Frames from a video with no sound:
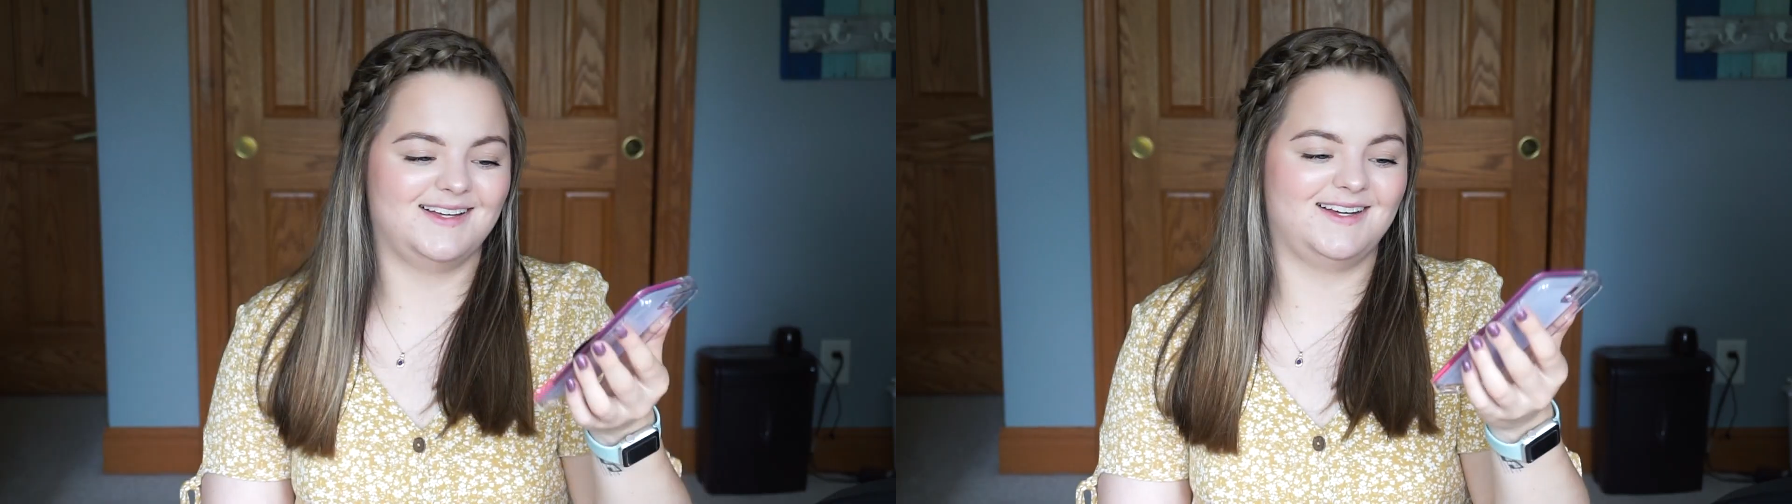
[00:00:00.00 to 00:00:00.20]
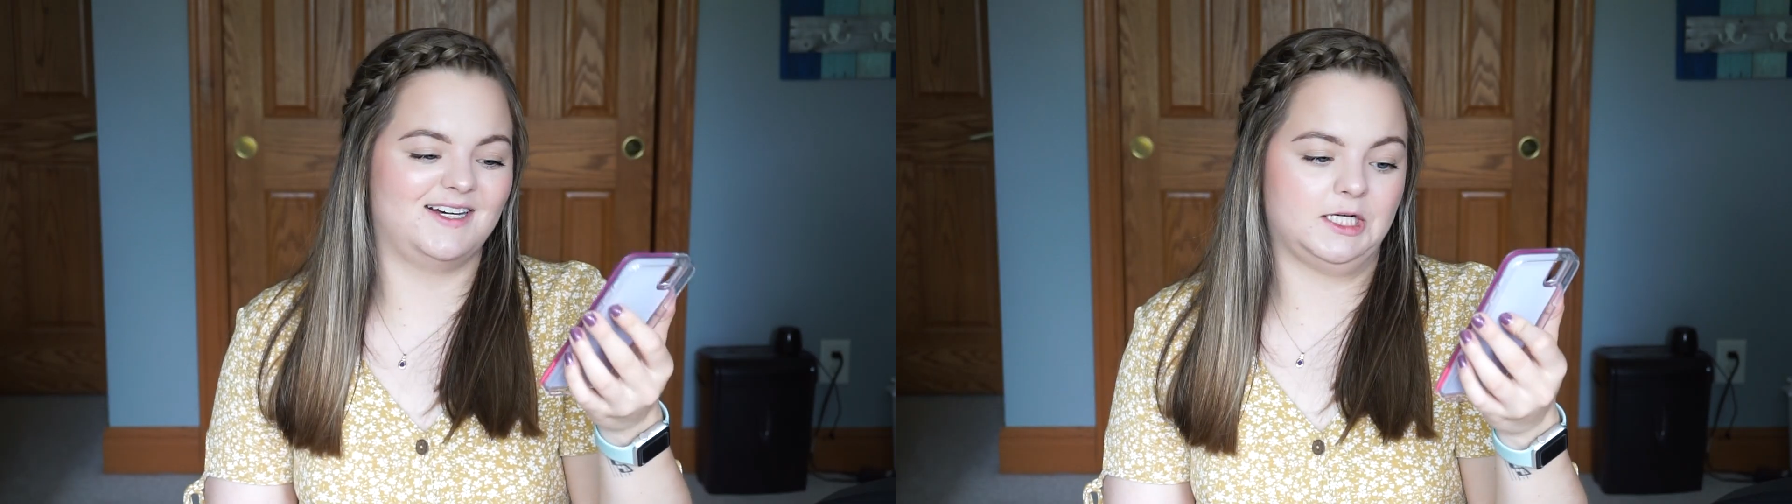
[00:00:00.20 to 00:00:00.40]

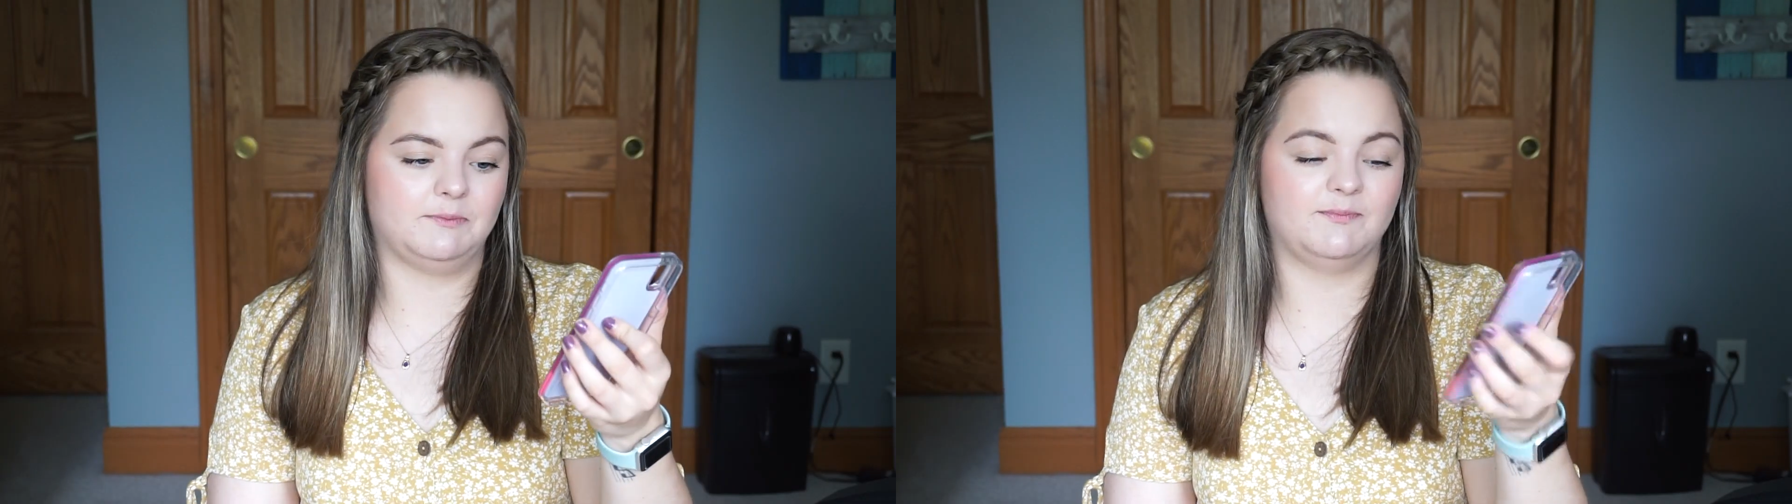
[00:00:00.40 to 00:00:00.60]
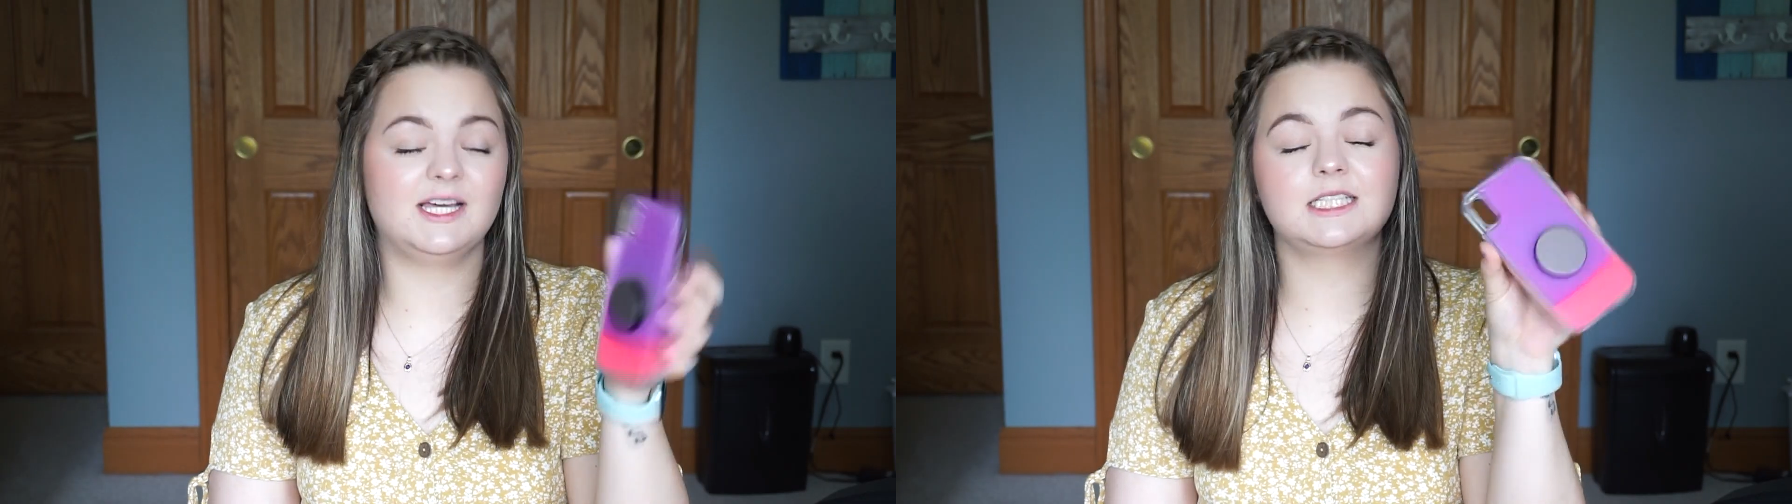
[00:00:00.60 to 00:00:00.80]

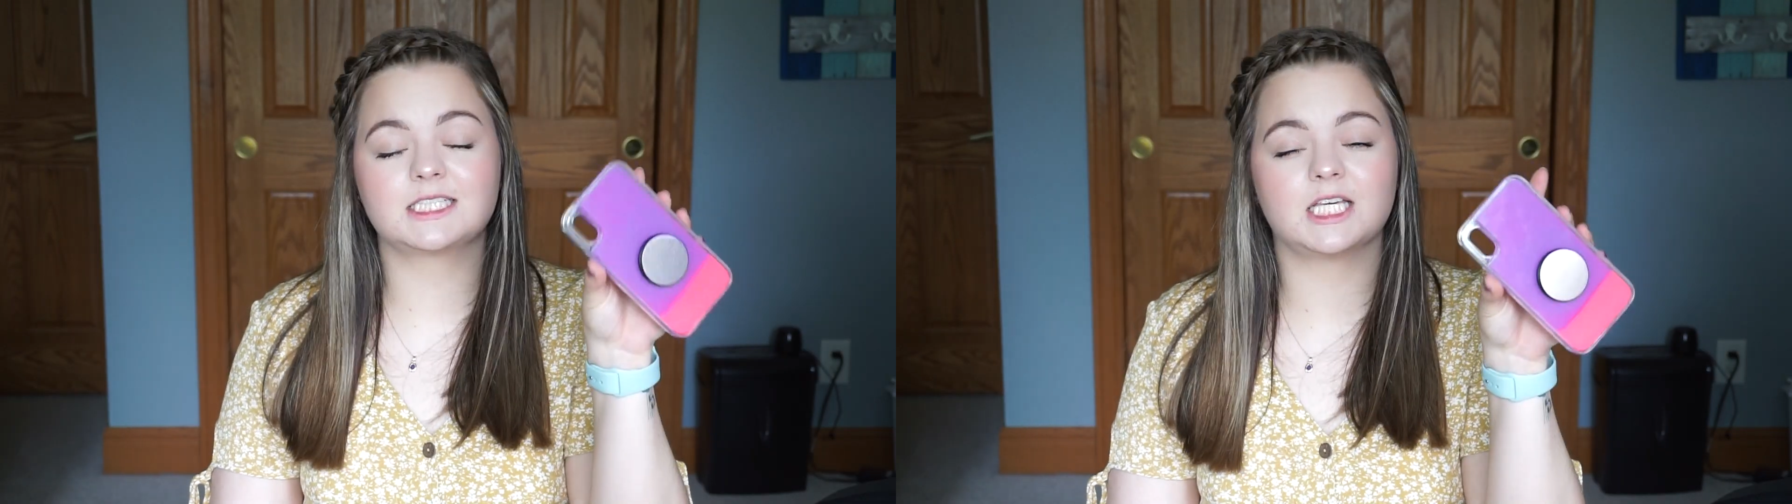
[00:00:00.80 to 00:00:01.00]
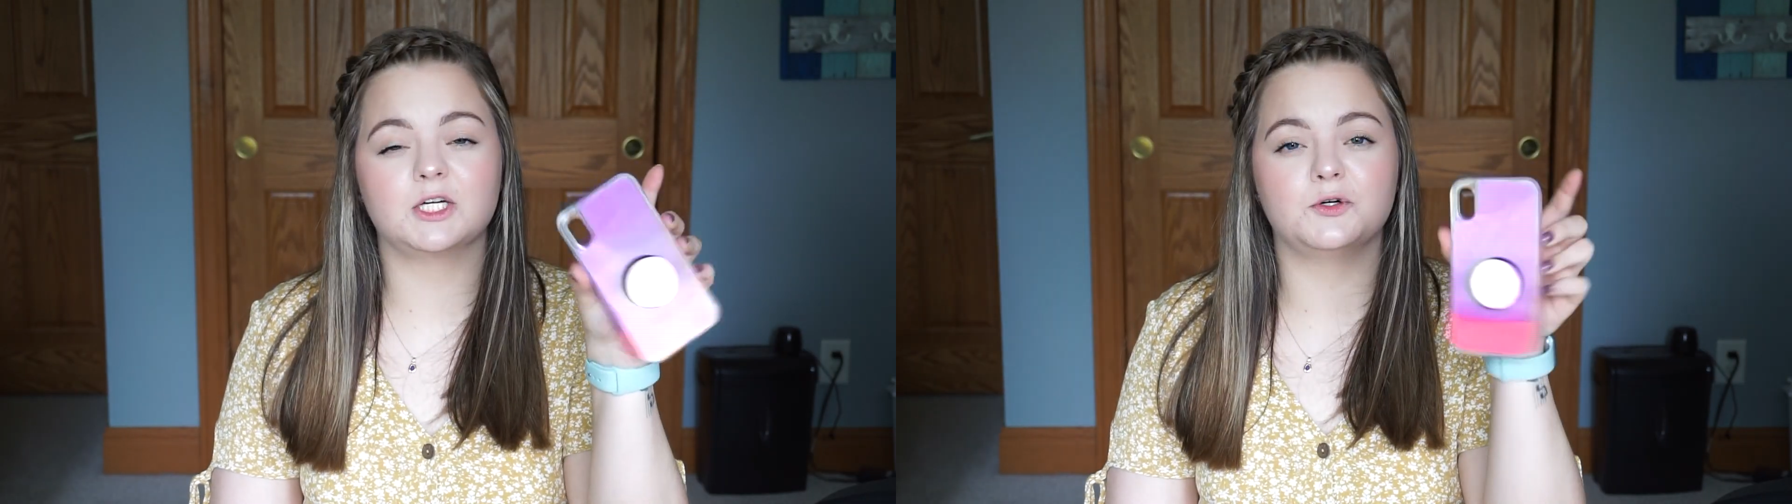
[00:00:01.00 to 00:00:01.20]
It's
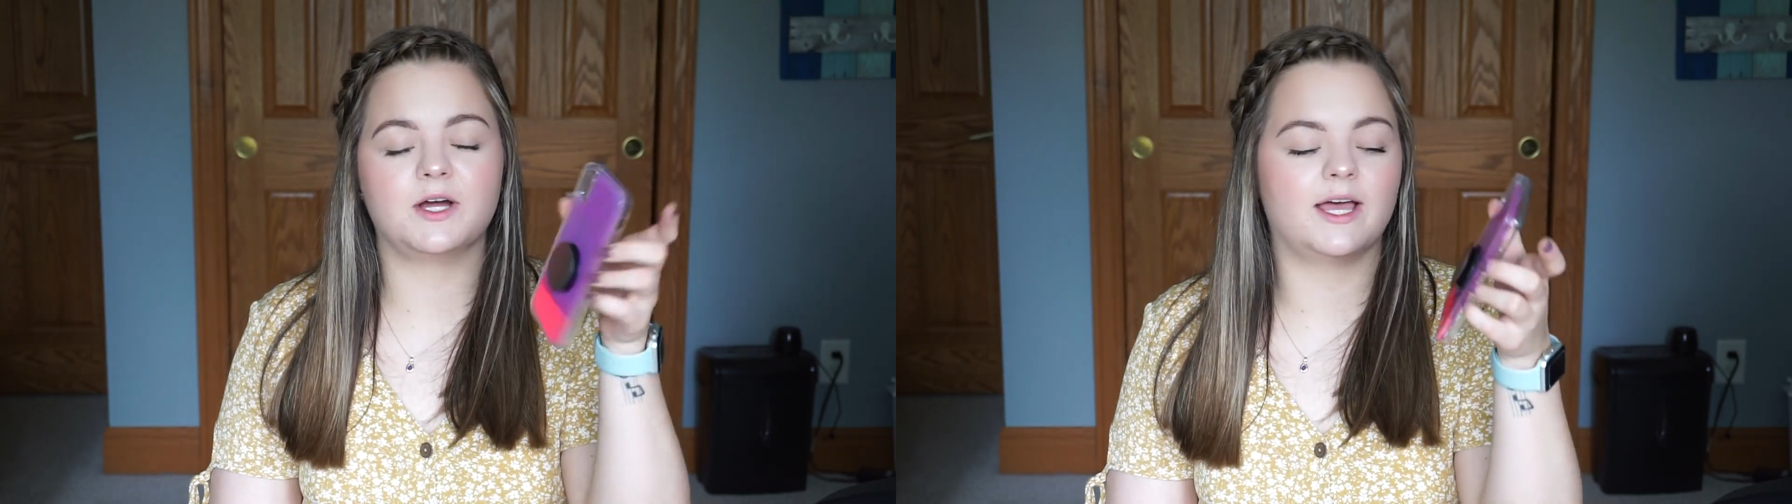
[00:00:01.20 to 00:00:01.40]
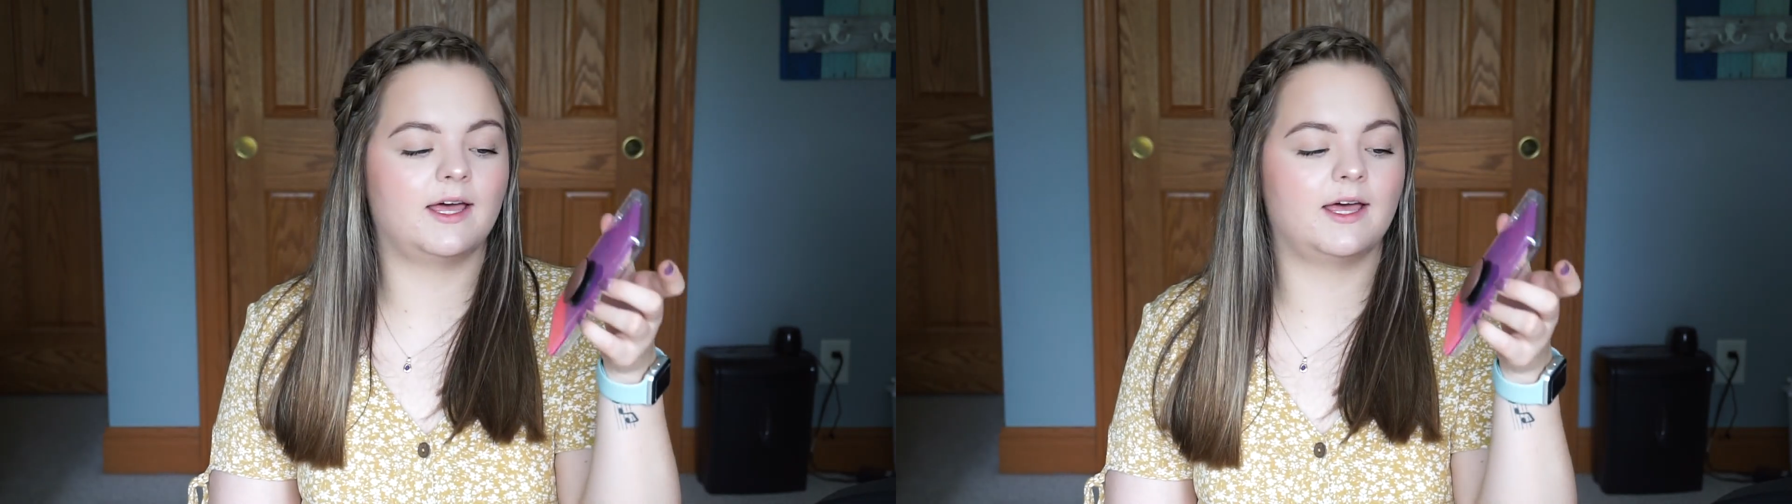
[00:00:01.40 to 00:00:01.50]
cute,